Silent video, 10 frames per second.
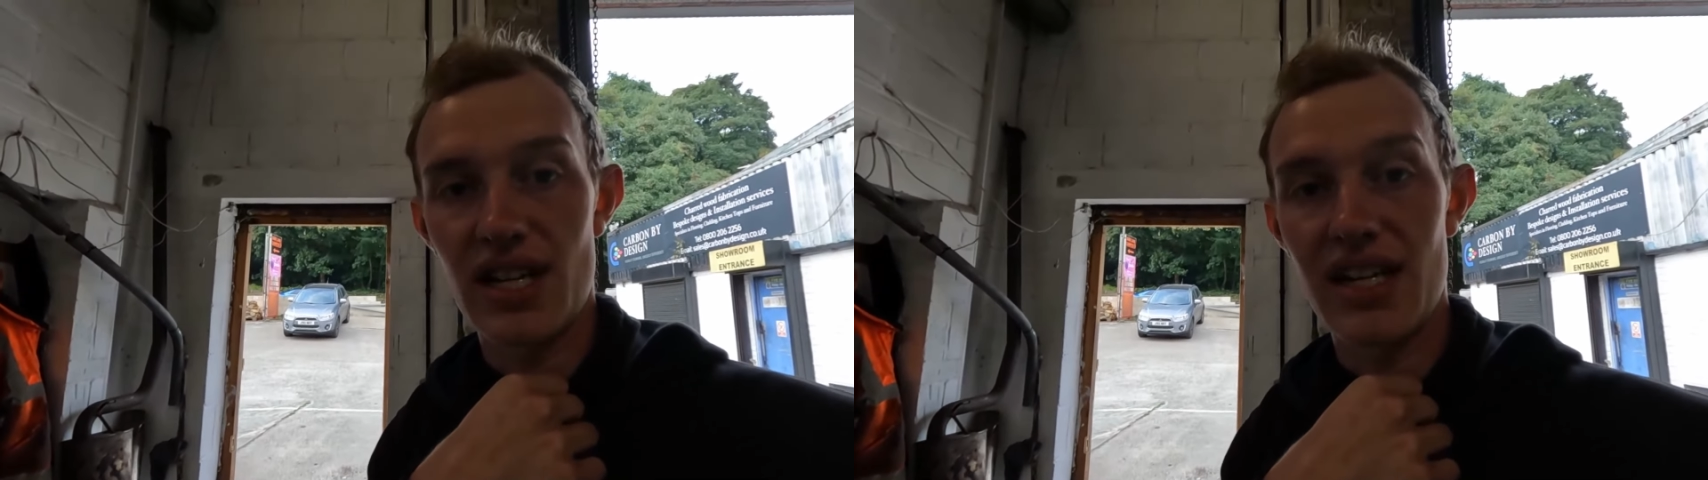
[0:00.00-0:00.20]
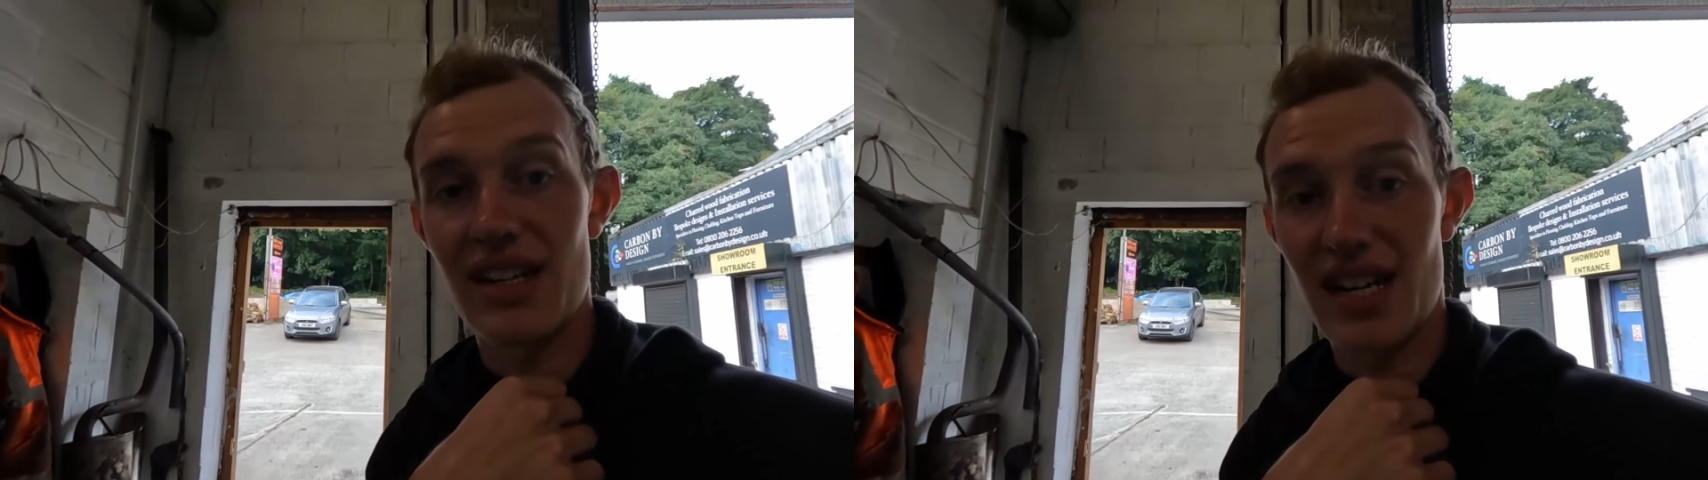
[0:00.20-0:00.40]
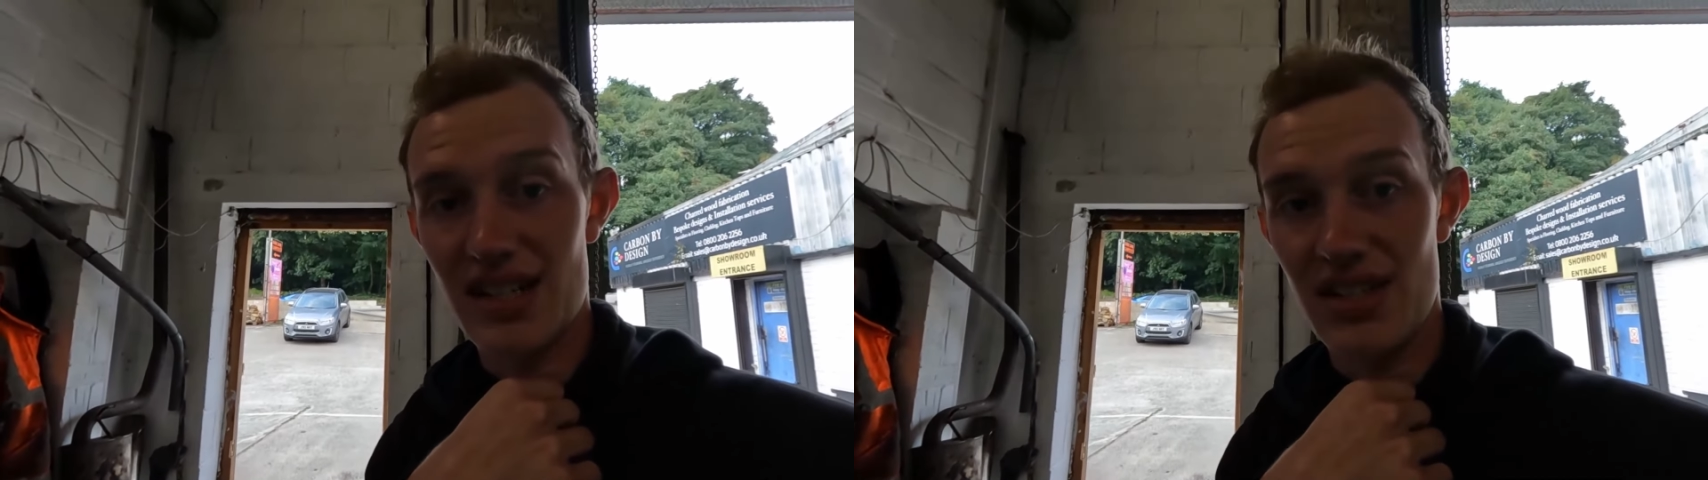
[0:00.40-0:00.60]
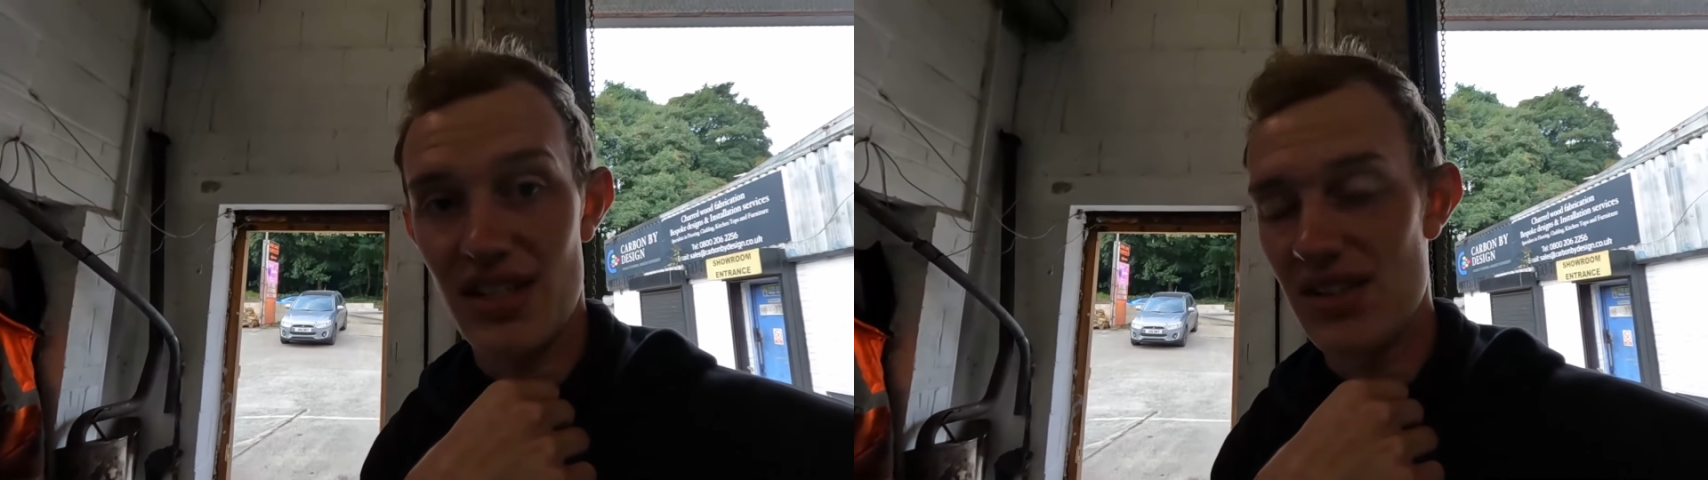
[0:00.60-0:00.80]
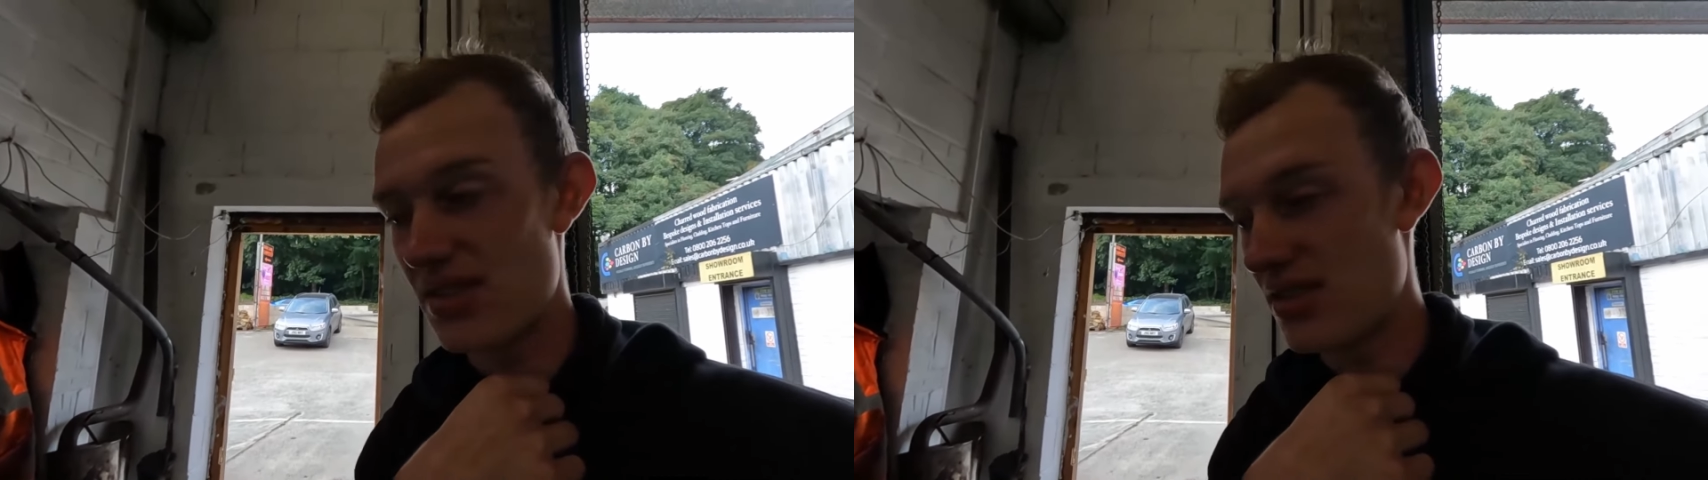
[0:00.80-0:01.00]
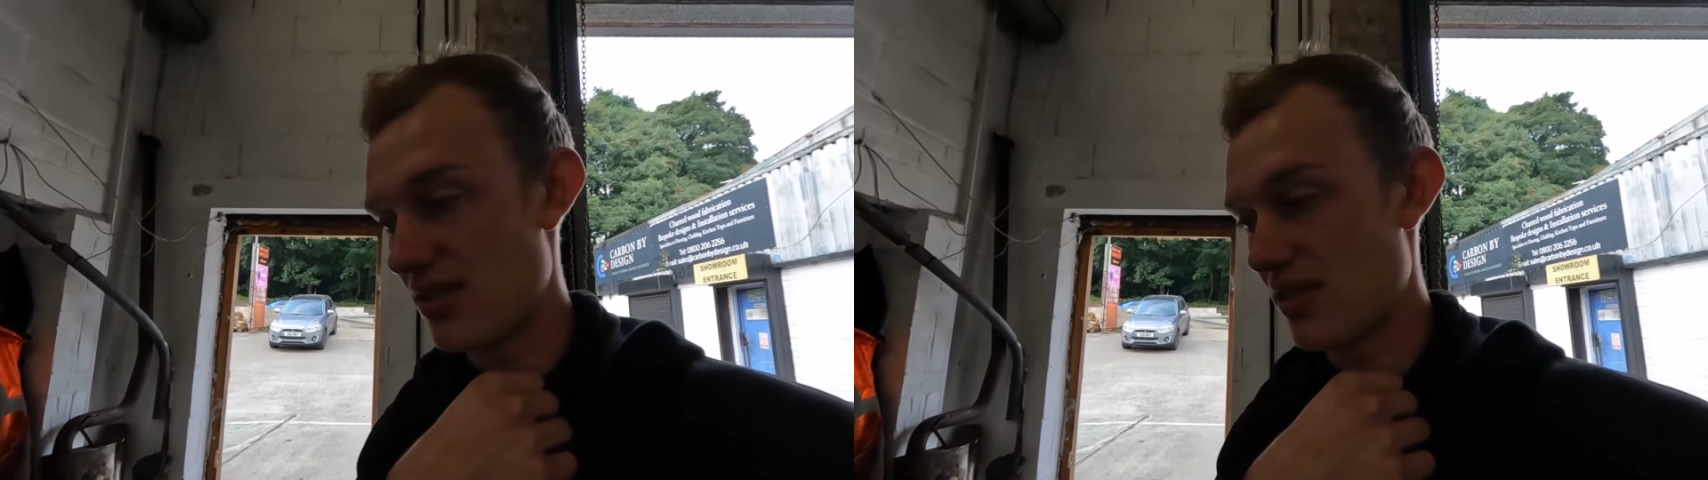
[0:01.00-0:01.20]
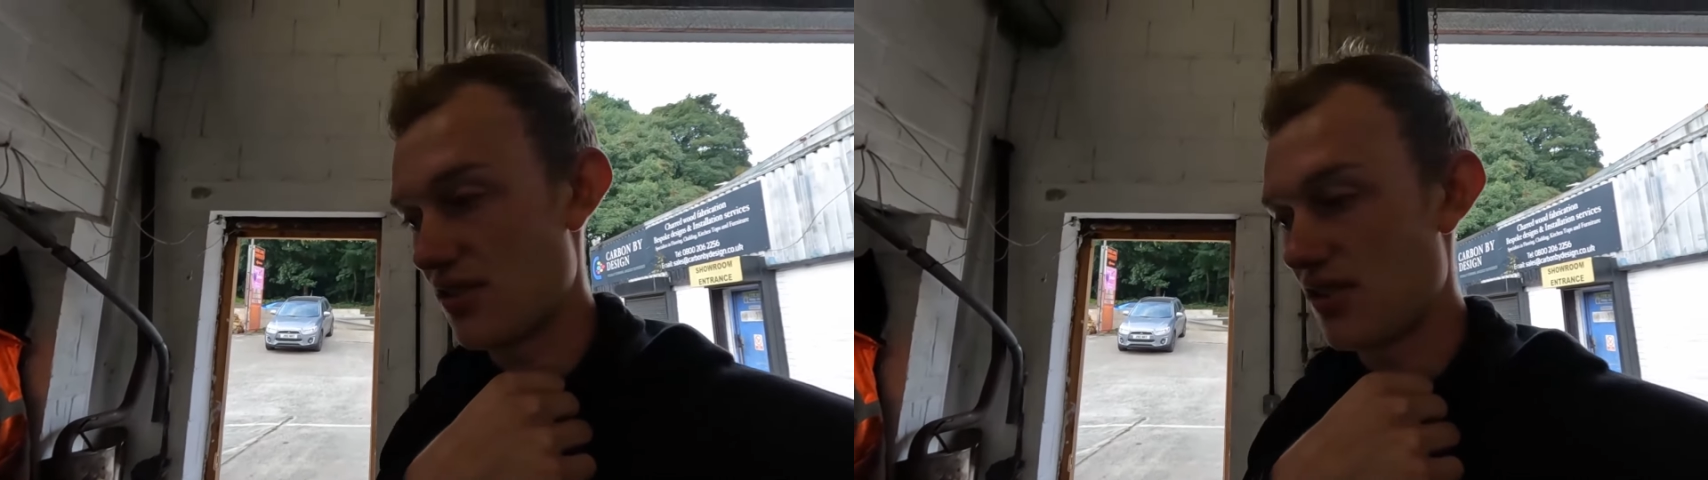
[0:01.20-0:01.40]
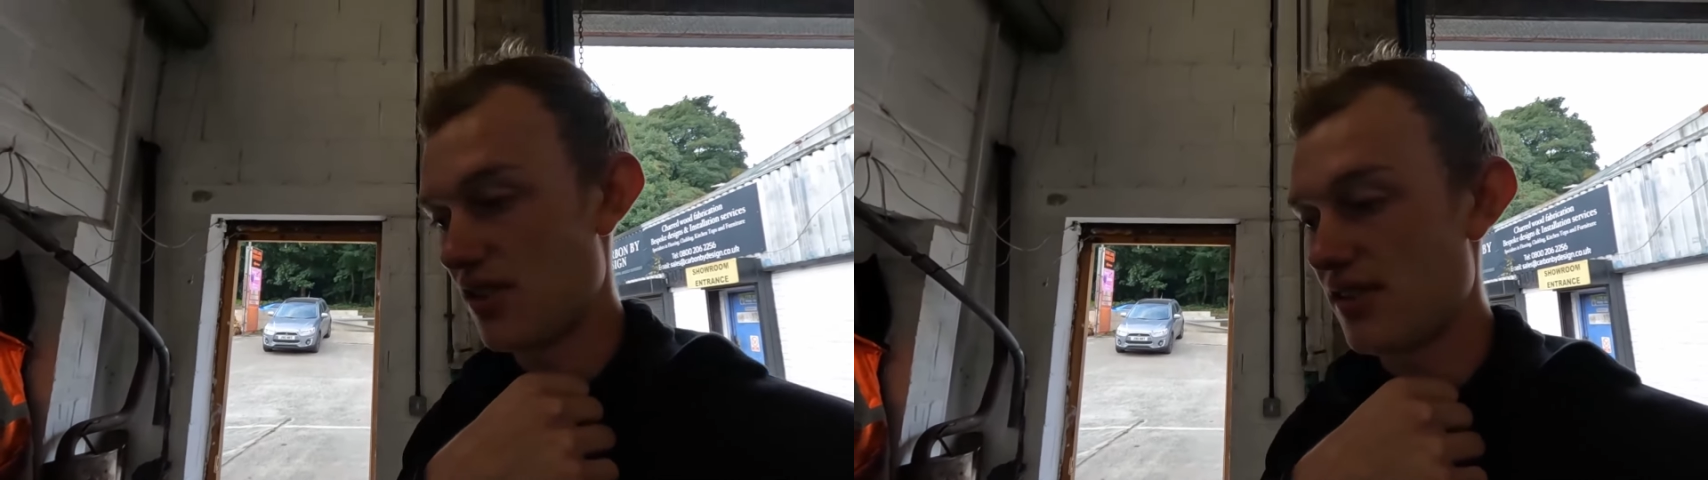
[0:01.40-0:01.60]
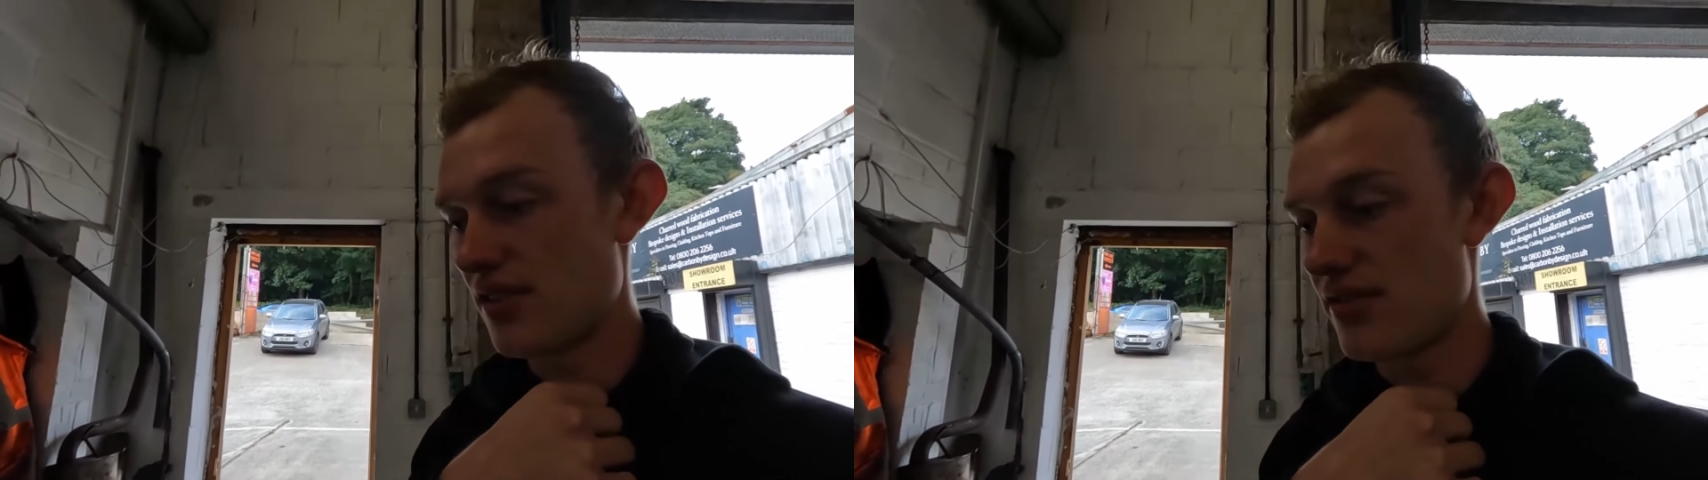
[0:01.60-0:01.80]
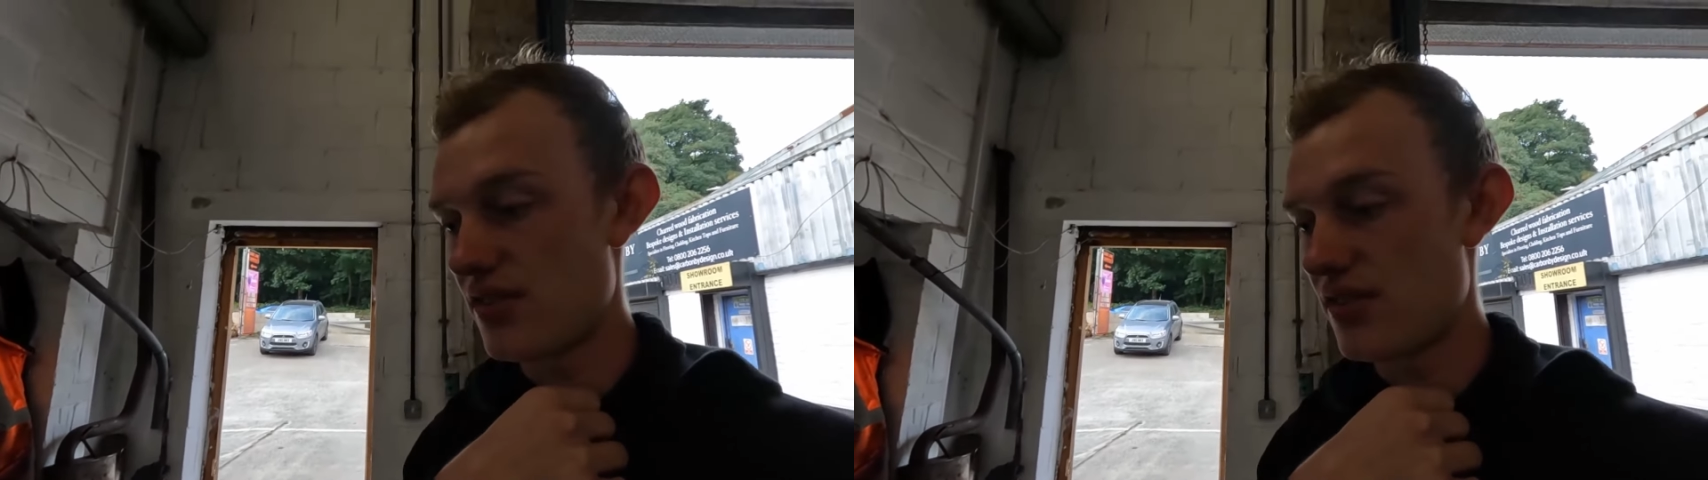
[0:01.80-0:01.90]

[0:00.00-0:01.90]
and gaskets. So join us